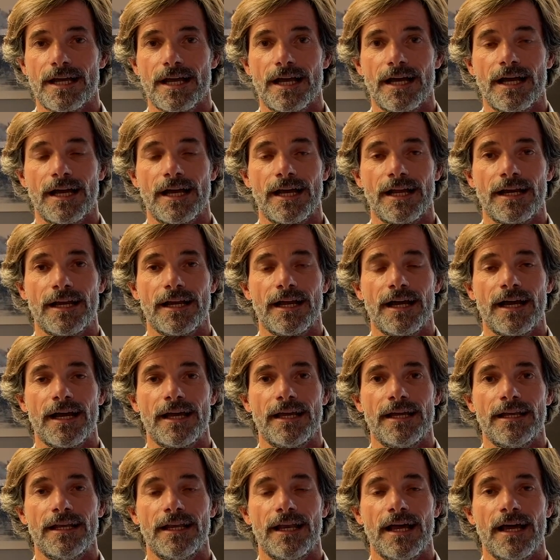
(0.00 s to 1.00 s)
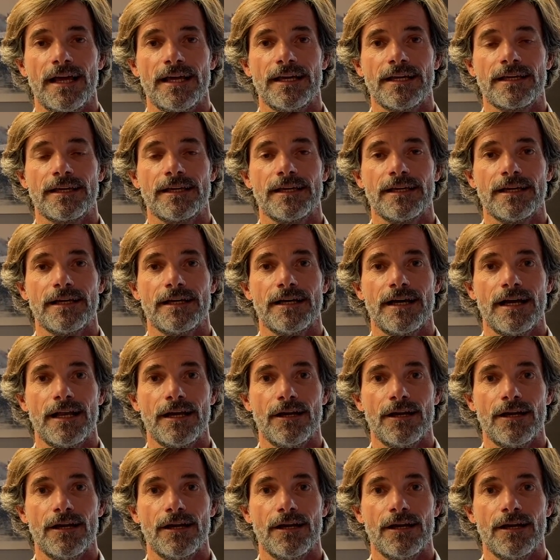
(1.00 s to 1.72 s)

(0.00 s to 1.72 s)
and I like a